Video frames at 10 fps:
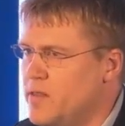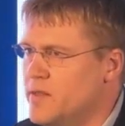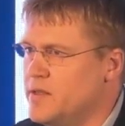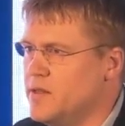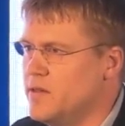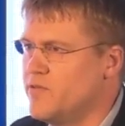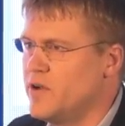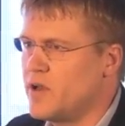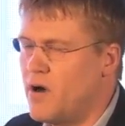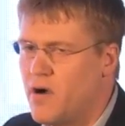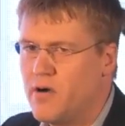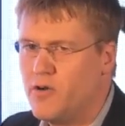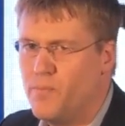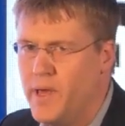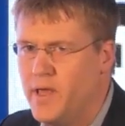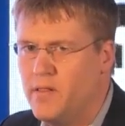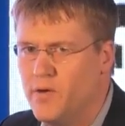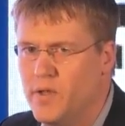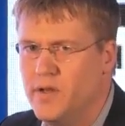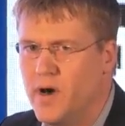that delivered a cargo
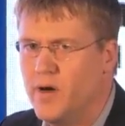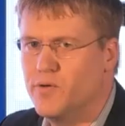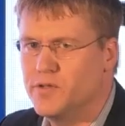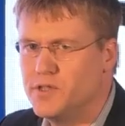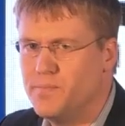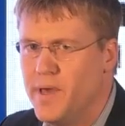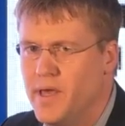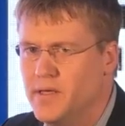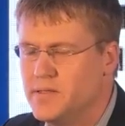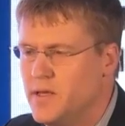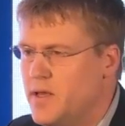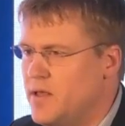payload into outer space